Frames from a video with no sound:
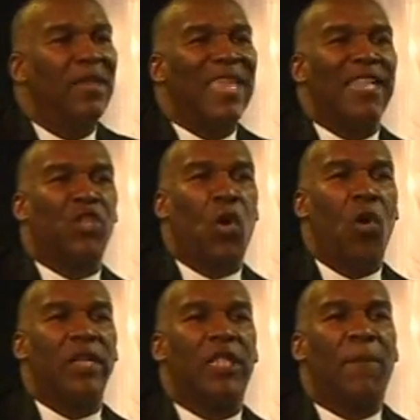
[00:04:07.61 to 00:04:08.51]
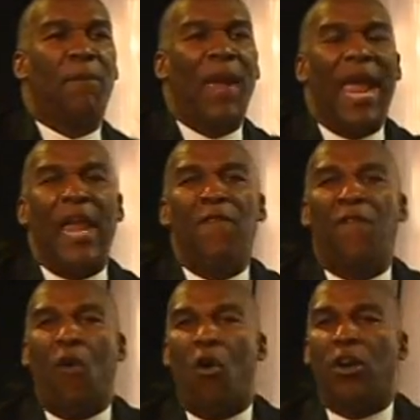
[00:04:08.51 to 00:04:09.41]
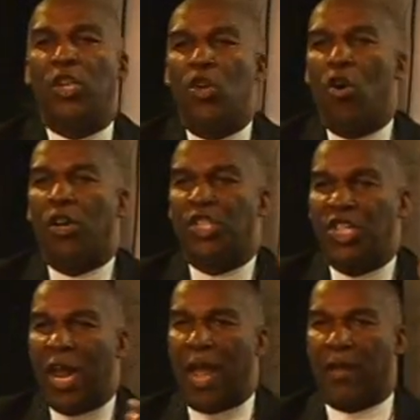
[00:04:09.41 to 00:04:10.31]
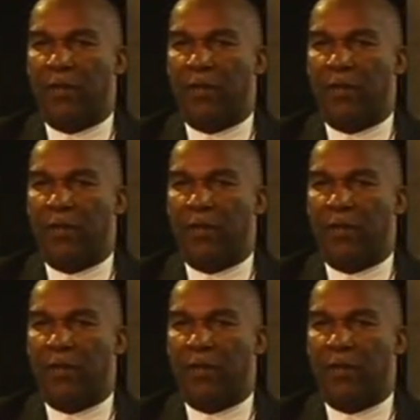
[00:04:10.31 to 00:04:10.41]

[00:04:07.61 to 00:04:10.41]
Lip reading: that's going to pay for your check.